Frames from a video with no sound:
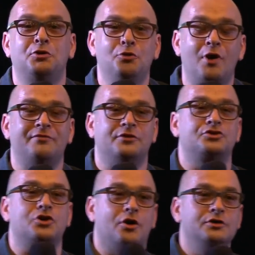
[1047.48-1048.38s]
we do have a
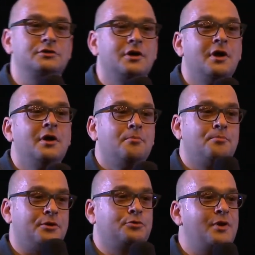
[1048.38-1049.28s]
choice
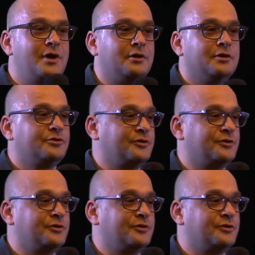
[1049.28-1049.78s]
between